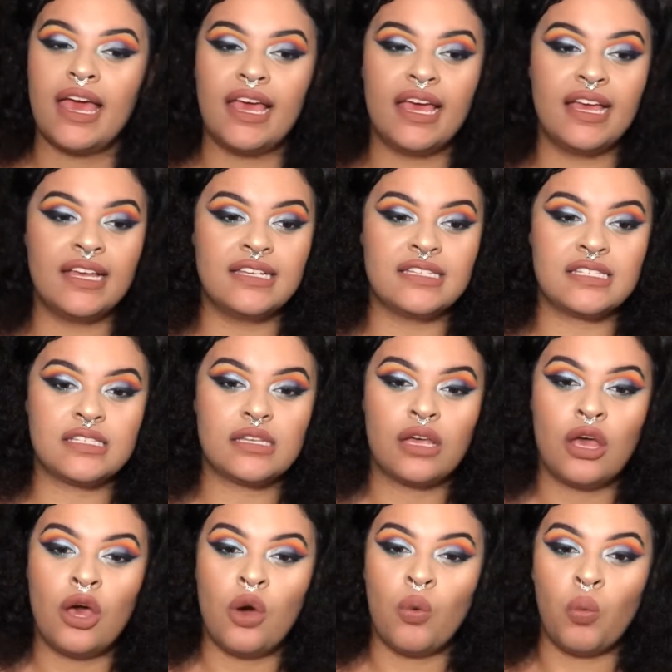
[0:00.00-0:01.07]
is
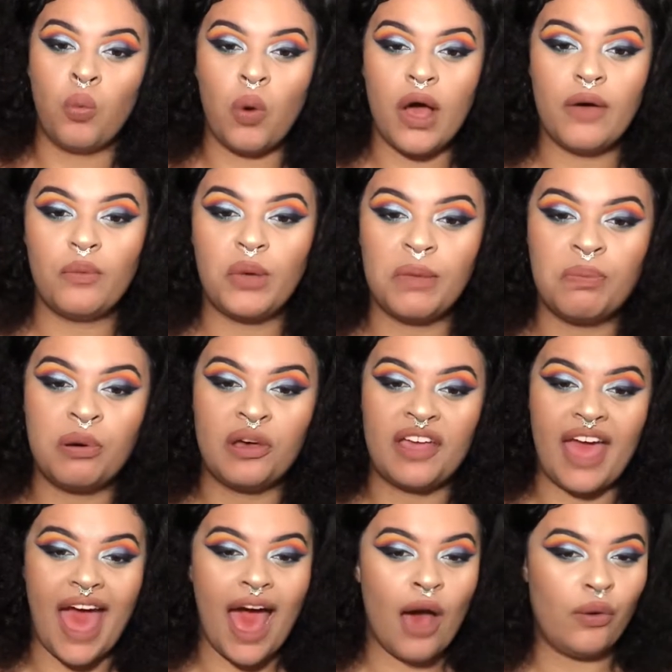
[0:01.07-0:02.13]
what we put
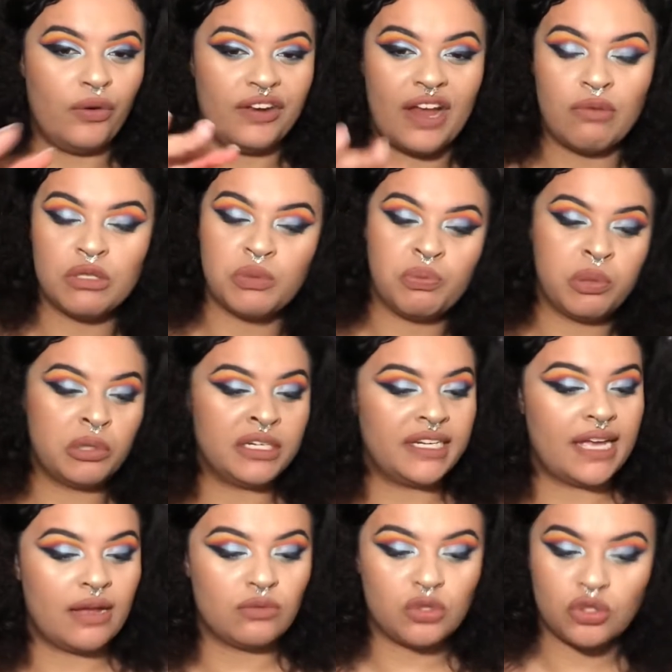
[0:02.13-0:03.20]
out, and I was
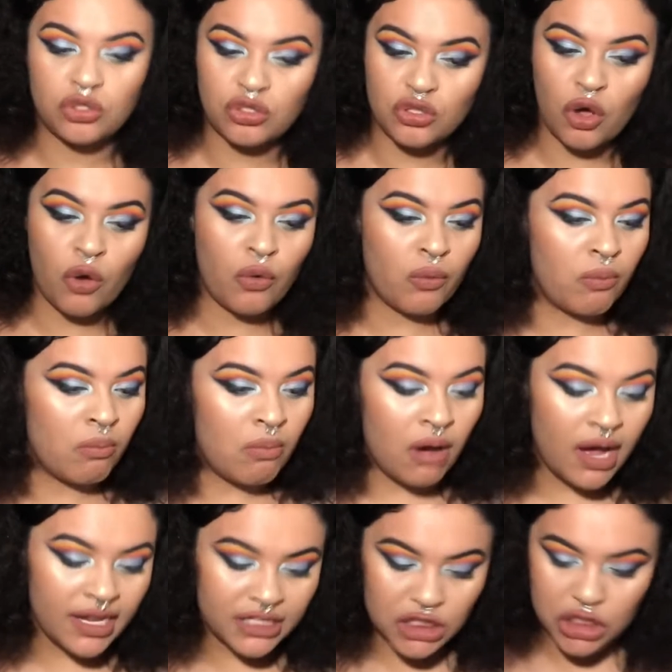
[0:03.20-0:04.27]
putting out so
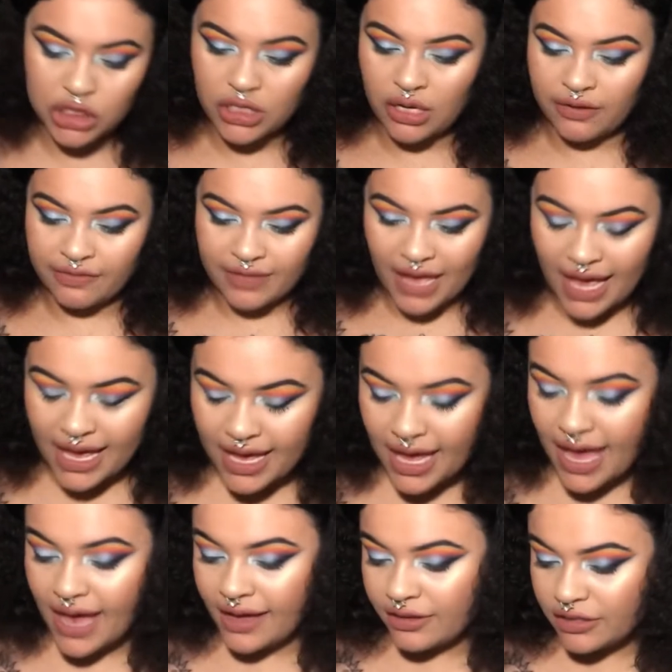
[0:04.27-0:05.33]
much of that
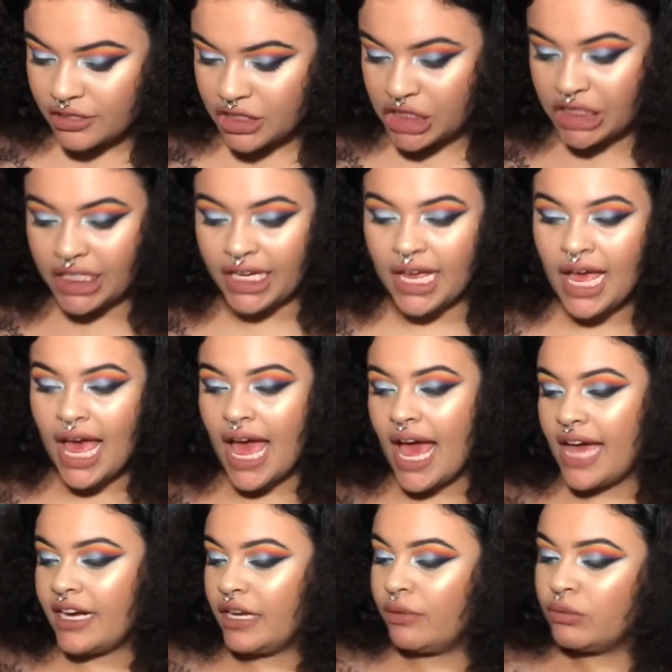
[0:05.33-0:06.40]
energy,
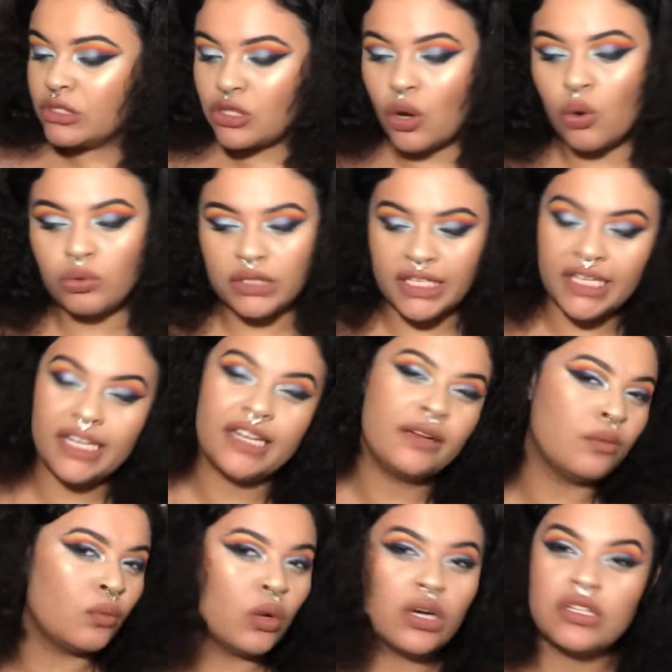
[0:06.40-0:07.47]
and it was only
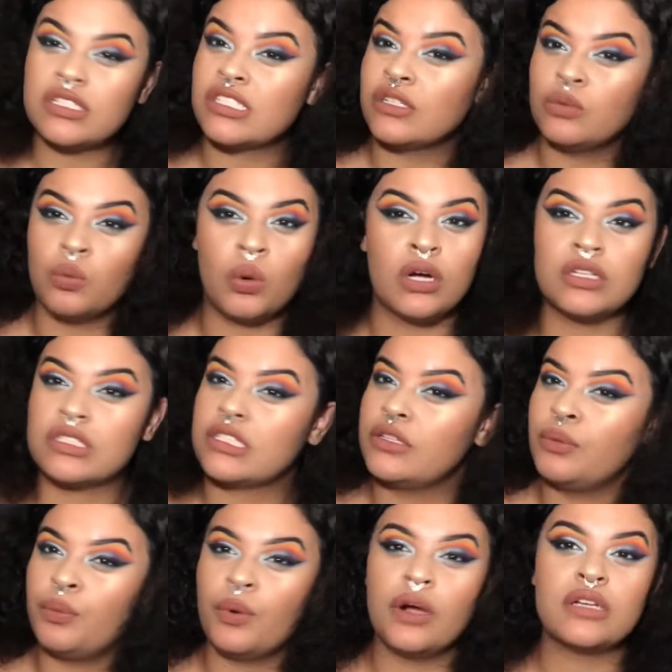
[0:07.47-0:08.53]
getting worse and worse
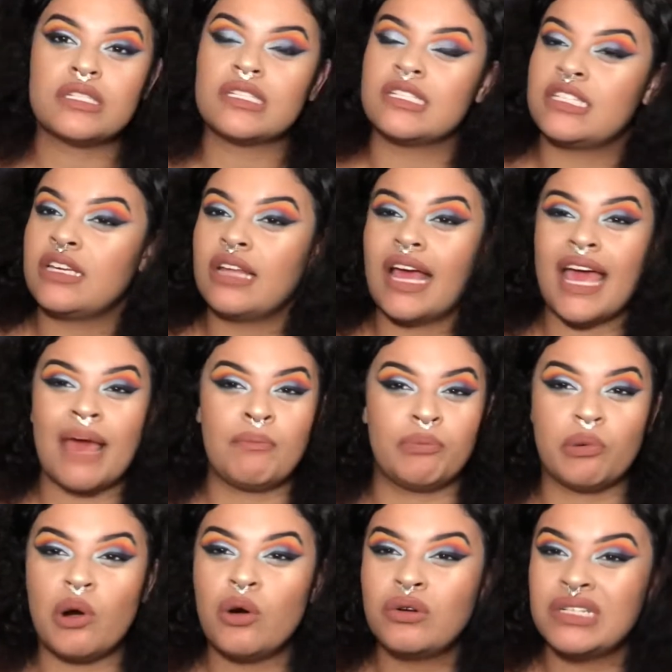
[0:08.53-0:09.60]
and worse until I
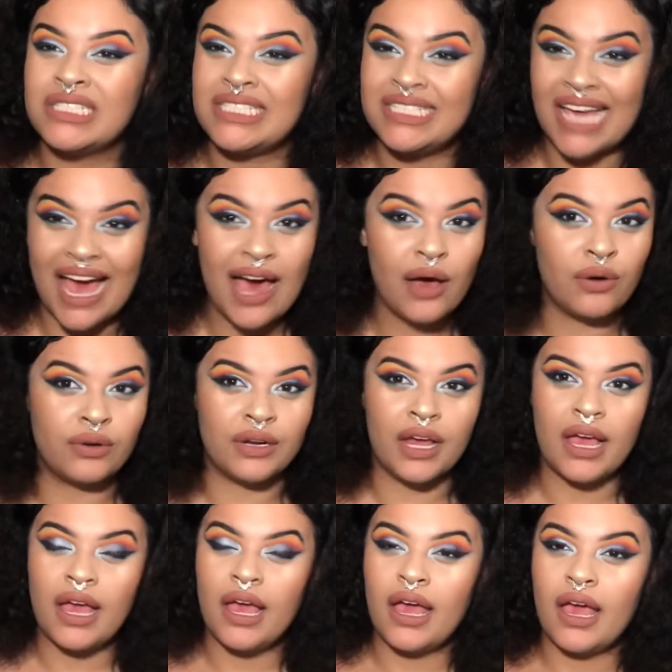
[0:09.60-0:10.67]
broke down
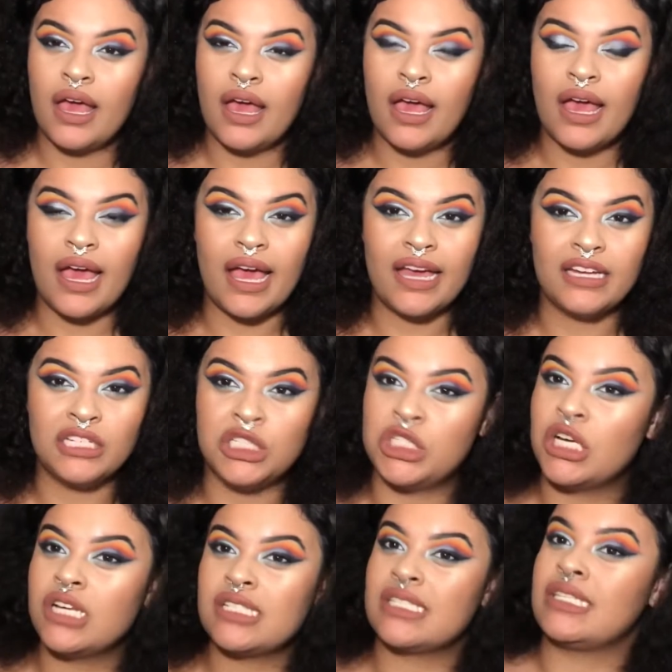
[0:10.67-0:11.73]
and
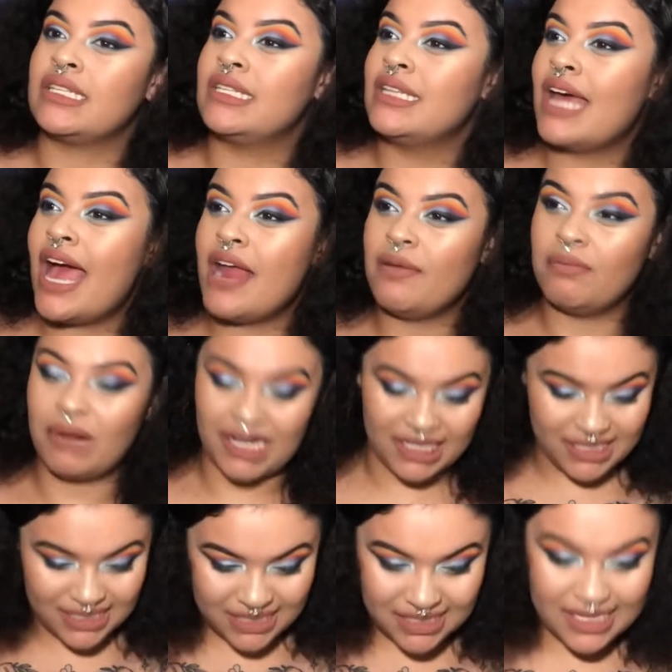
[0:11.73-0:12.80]
just let
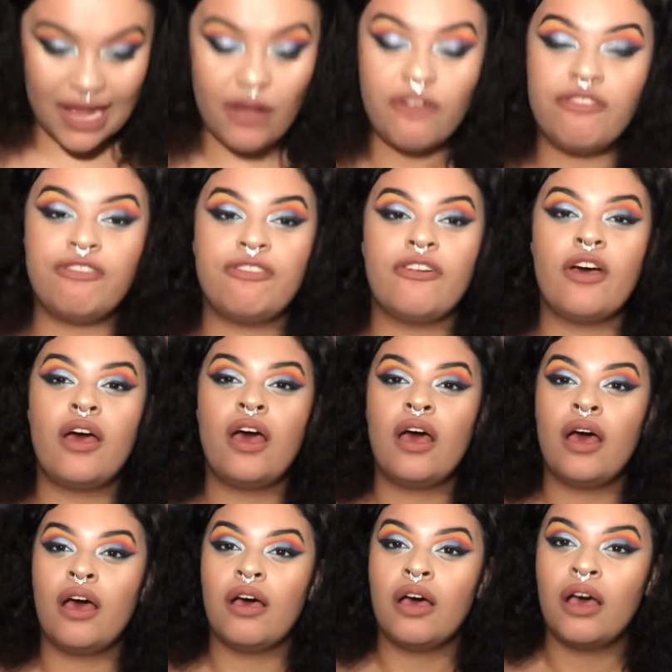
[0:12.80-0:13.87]
myself
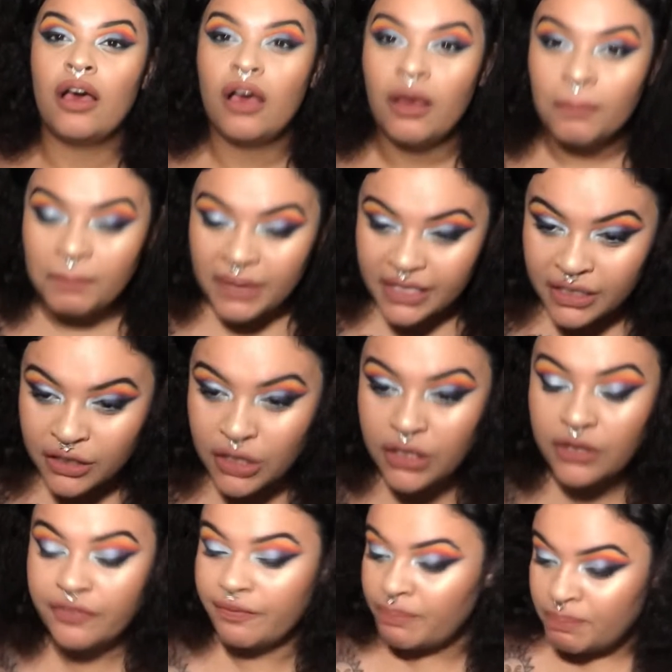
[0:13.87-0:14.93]

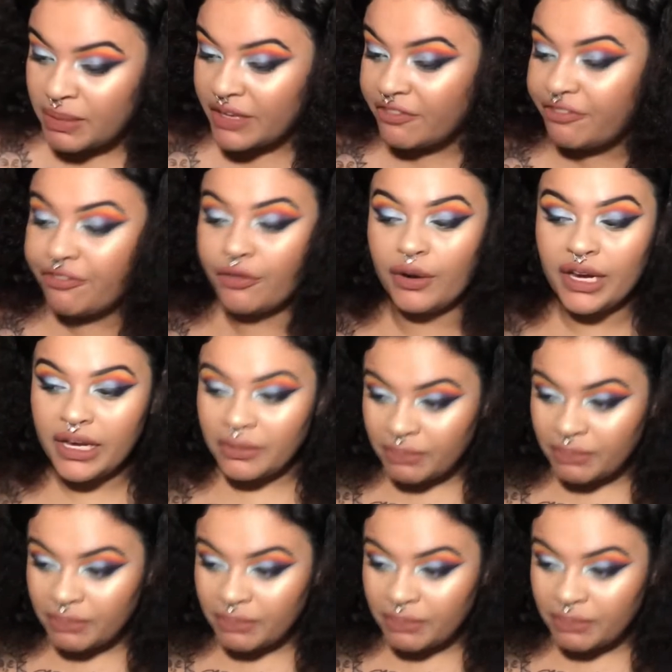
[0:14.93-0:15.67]
be free,